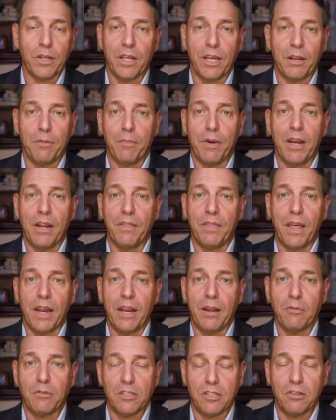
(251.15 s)
admitted that he
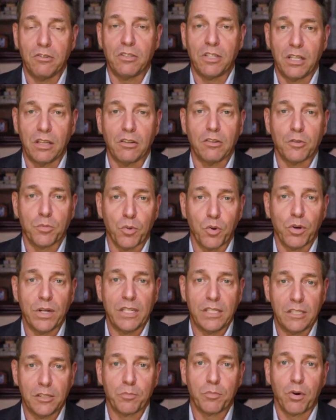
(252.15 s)
was using those Marines
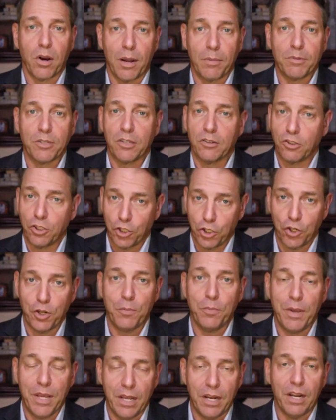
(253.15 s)
as props. There should
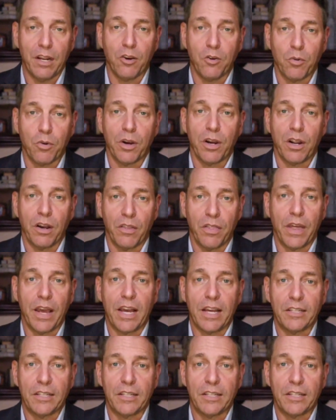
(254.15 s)
be an inquiry on that.